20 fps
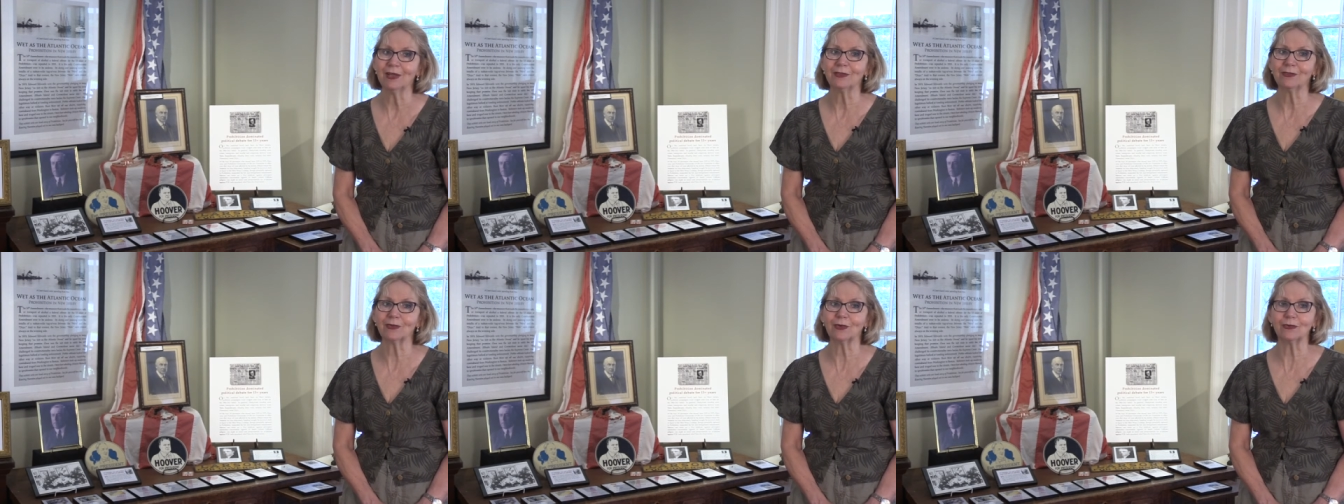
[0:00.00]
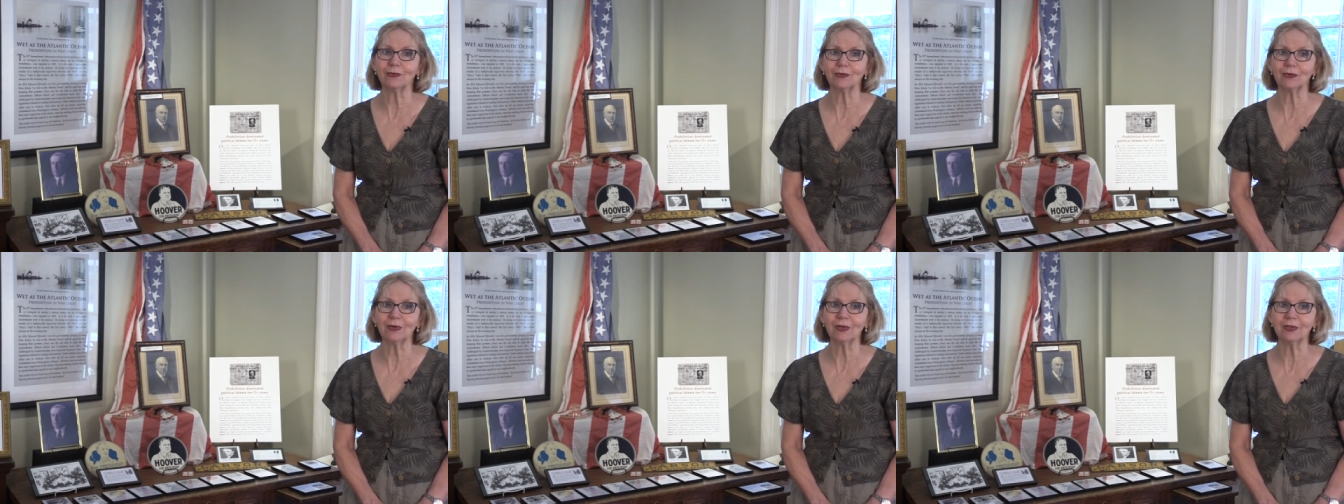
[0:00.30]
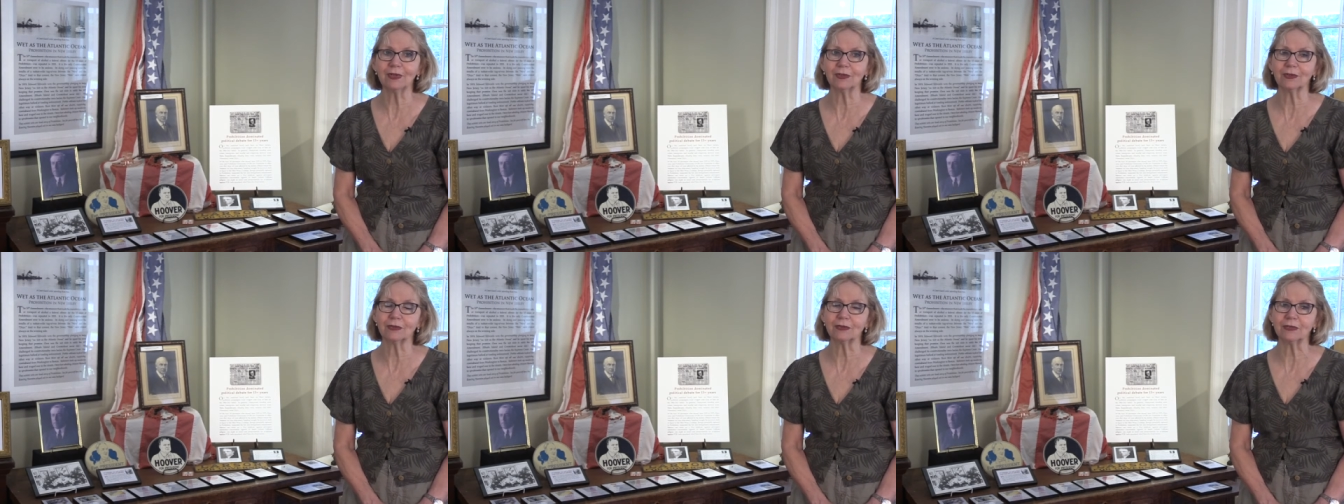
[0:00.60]
So
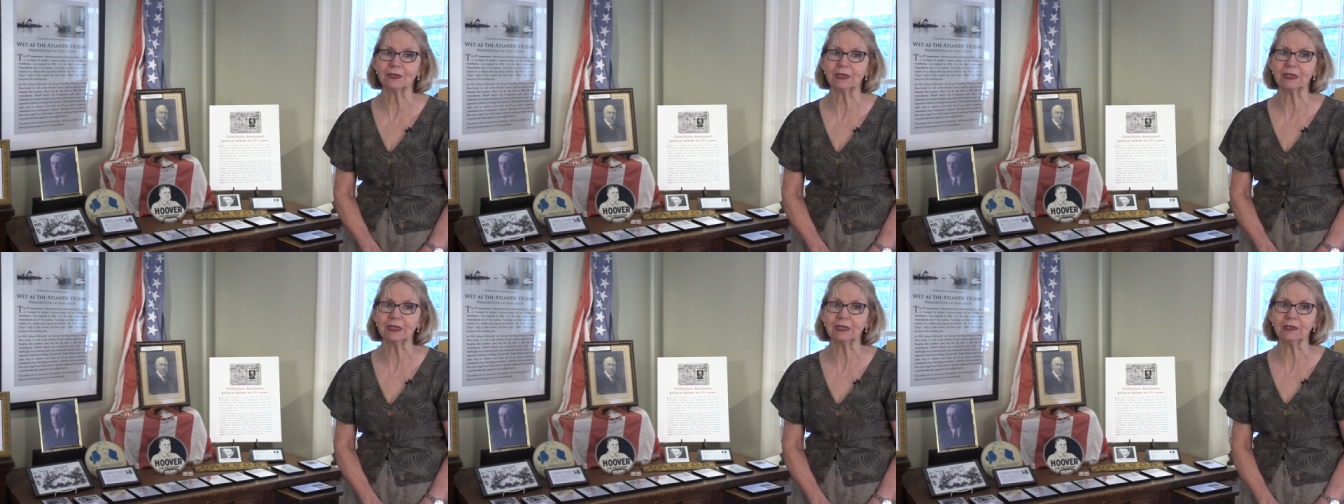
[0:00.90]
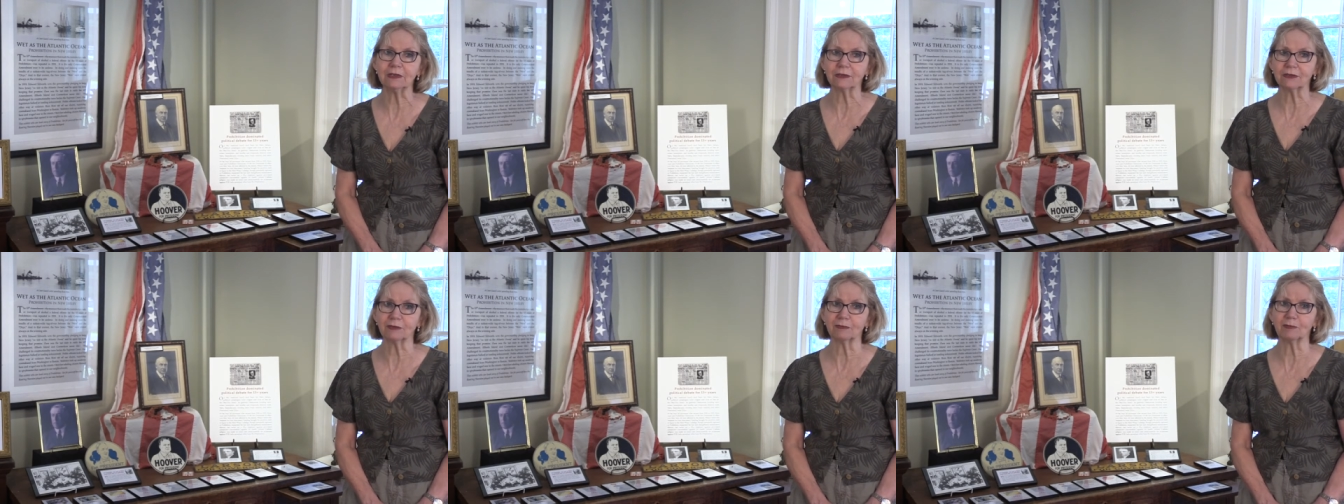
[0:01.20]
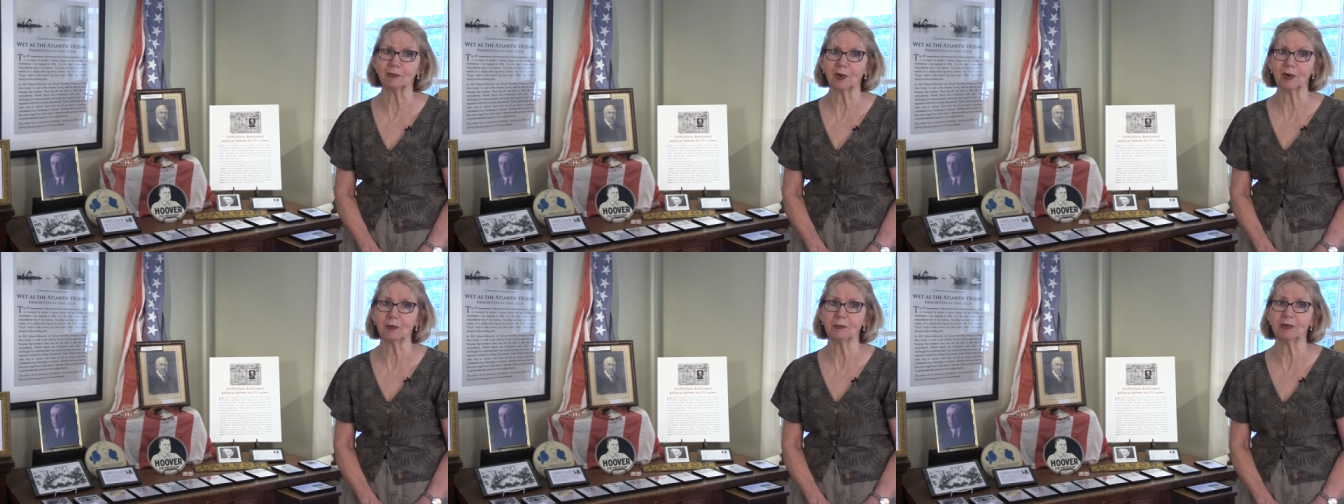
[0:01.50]
during the 13 years
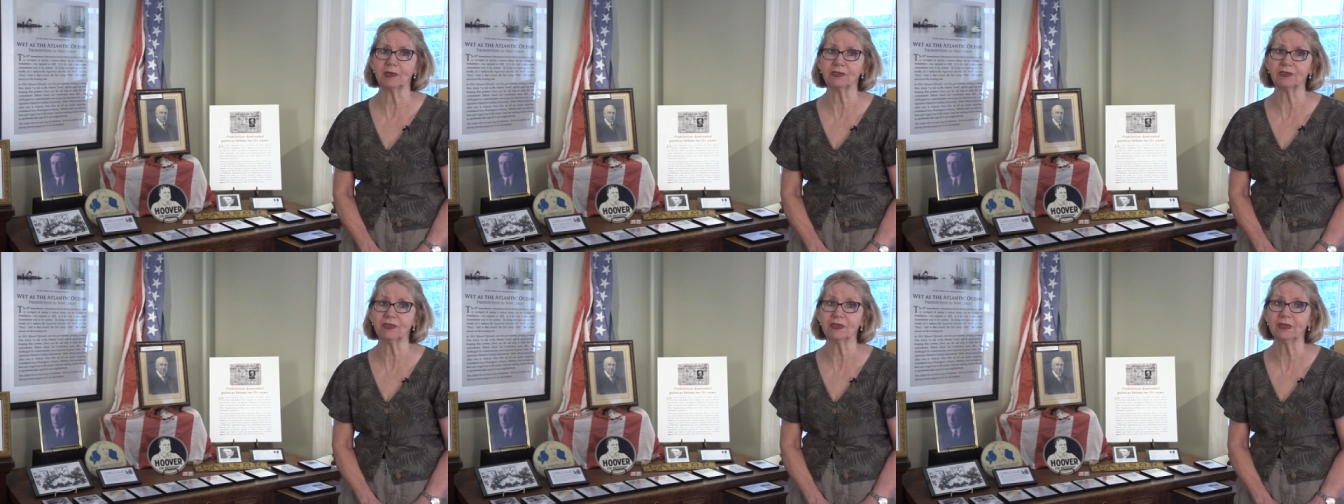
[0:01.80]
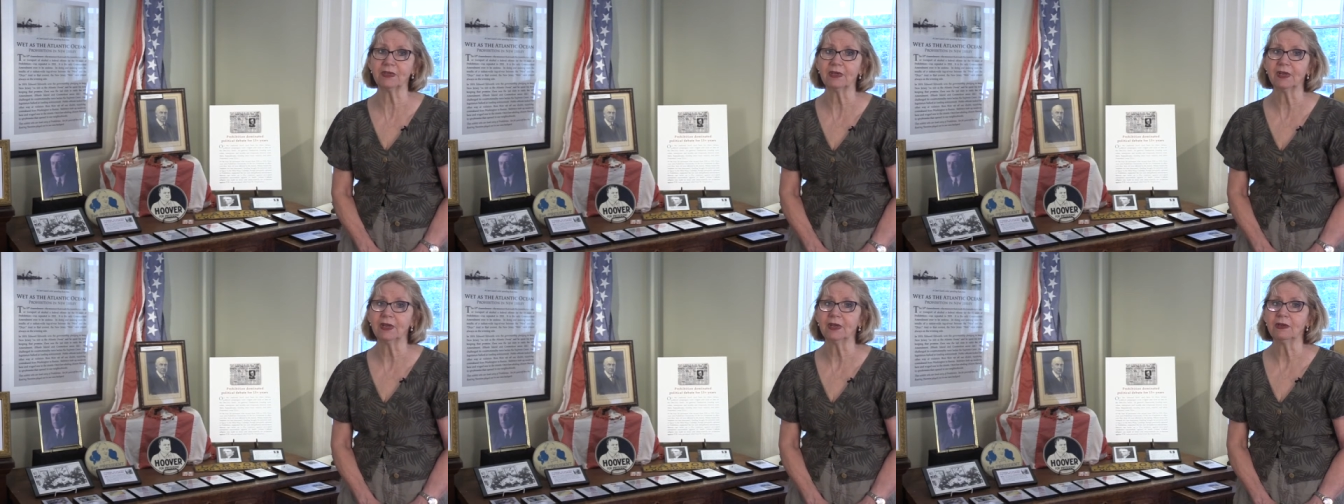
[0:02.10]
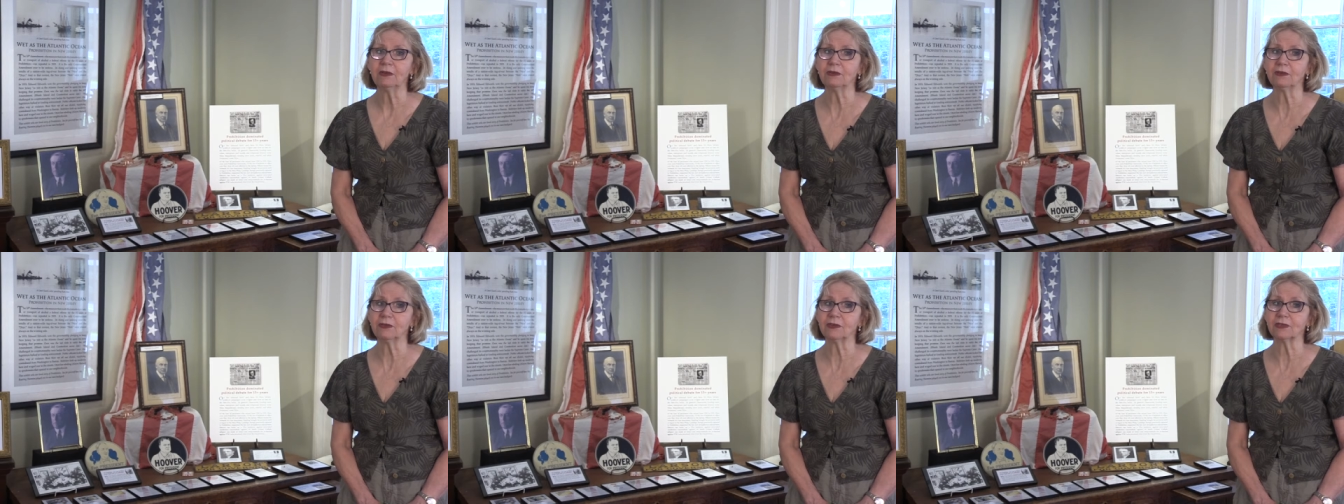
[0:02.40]
of Prohibition,
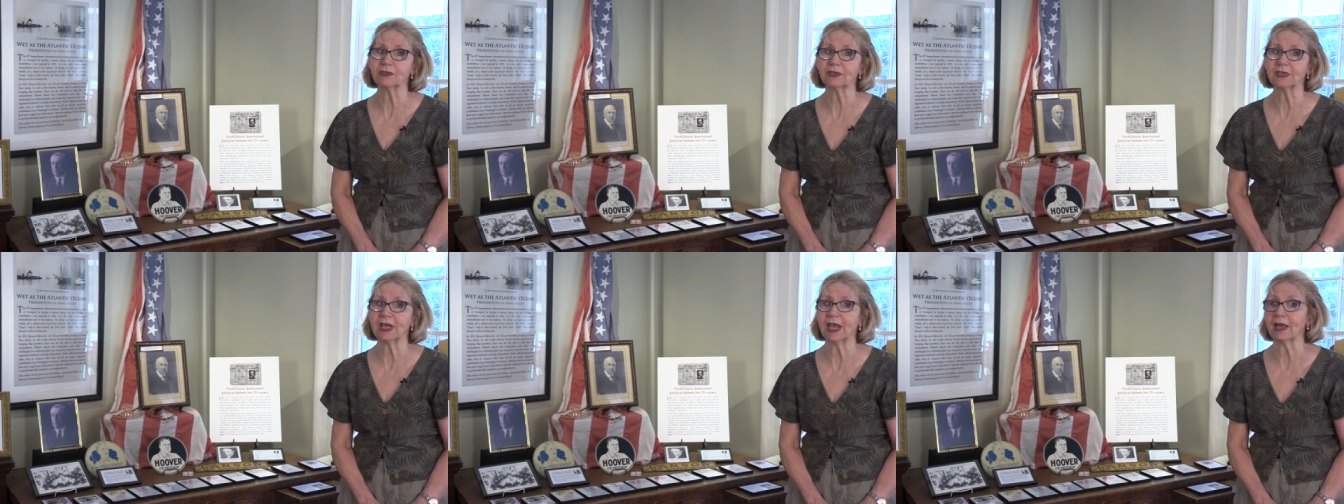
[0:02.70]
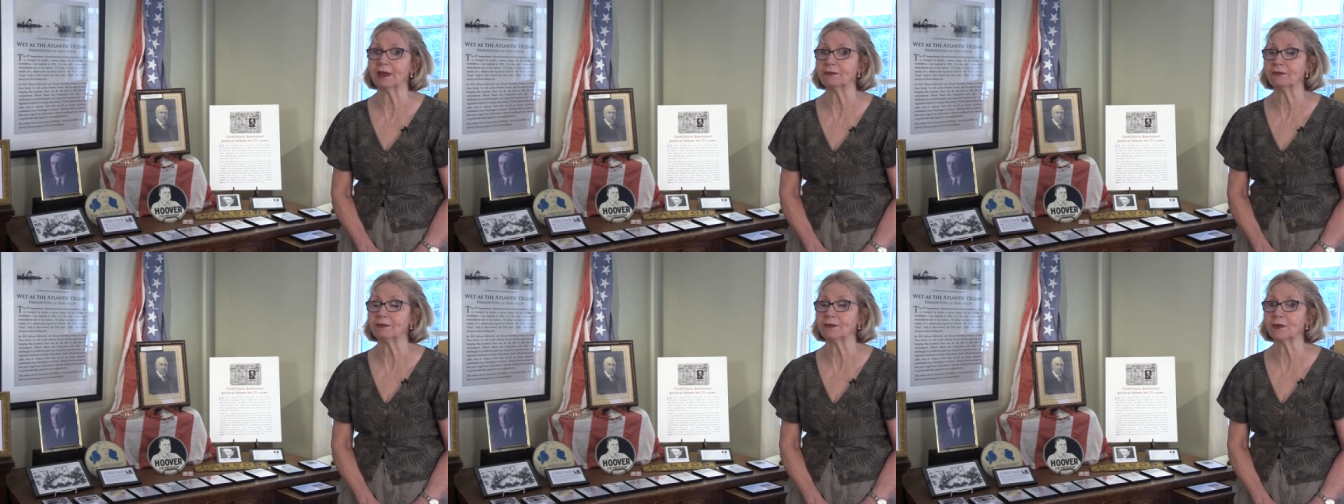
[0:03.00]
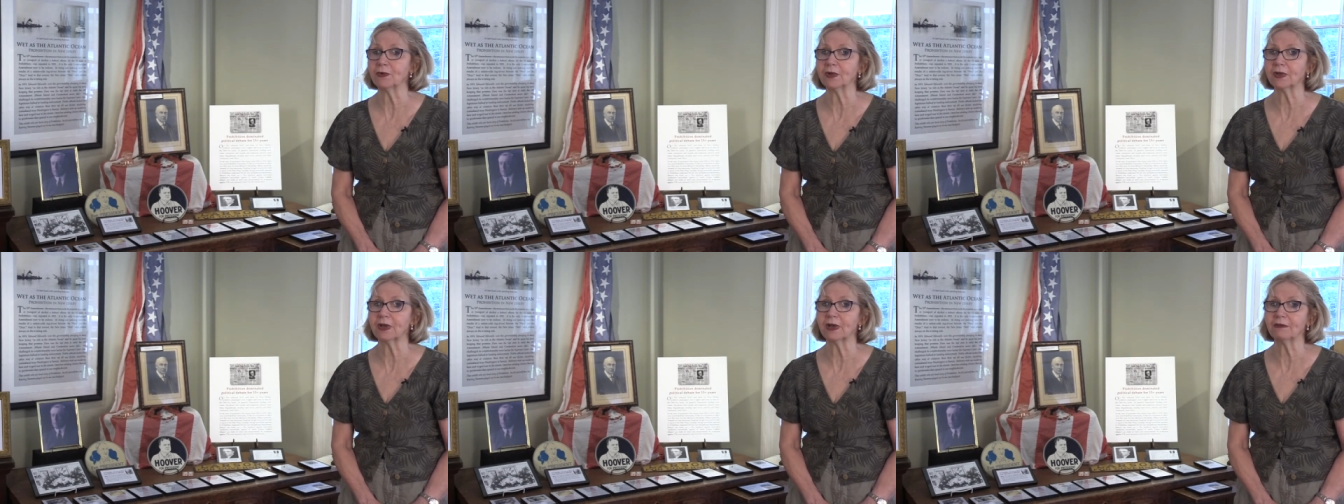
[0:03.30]
New Jersey had
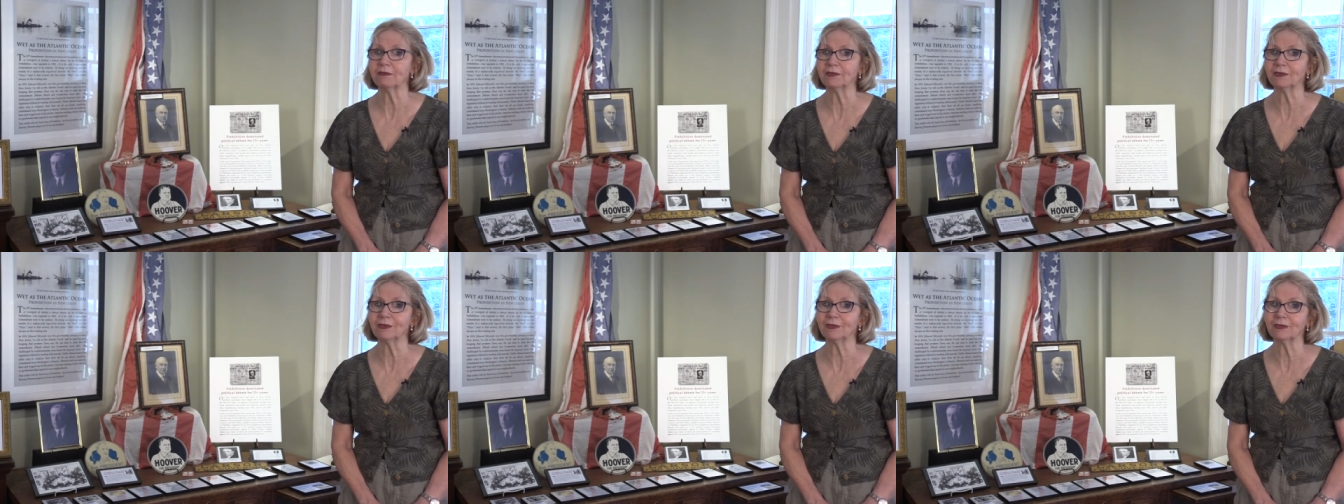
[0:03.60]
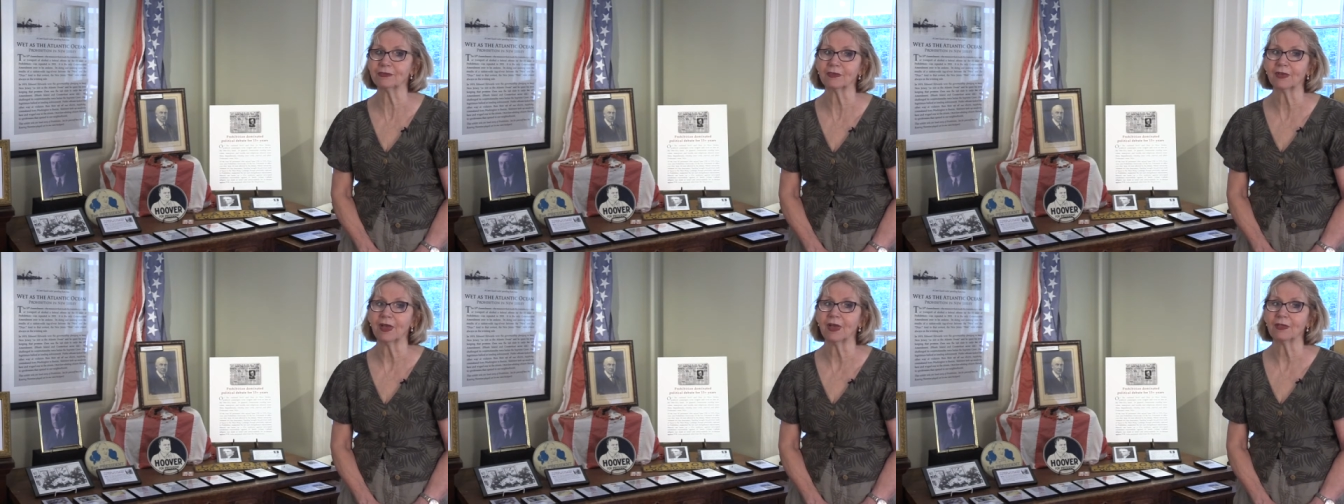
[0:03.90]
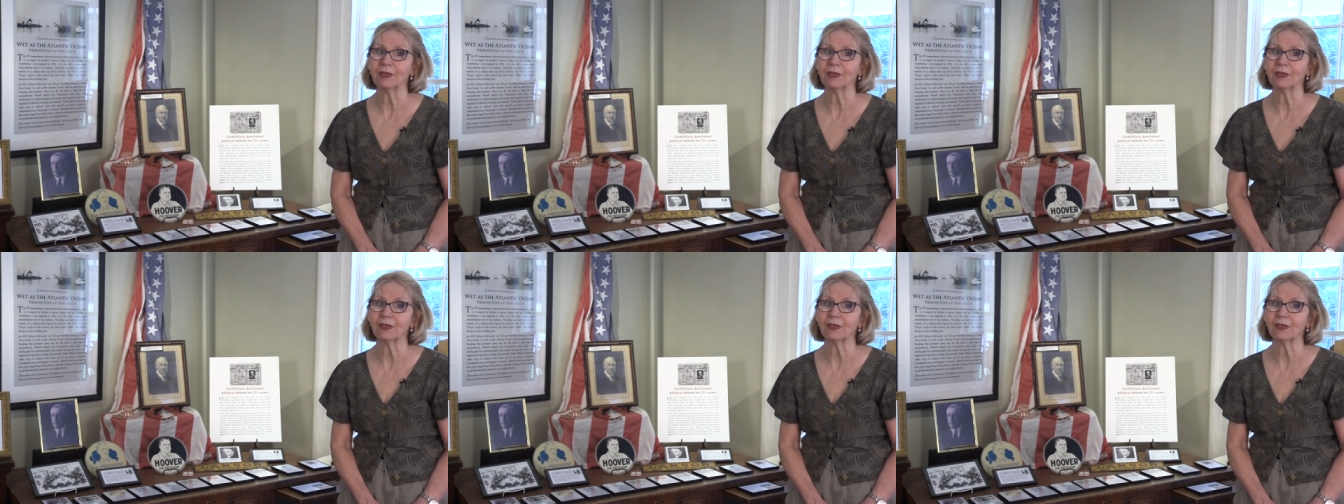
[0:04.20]
four governors.